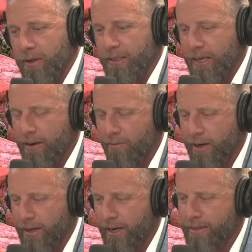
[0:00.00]
I'll tell you
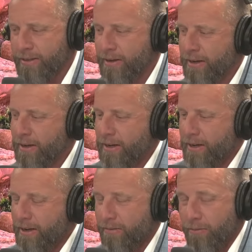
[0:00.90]
what, guys,
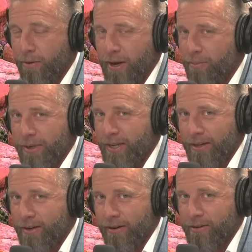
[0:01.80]
if we're not
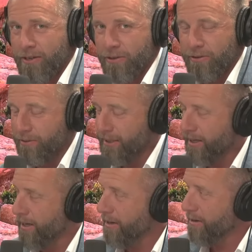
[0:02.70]
protecting our children today,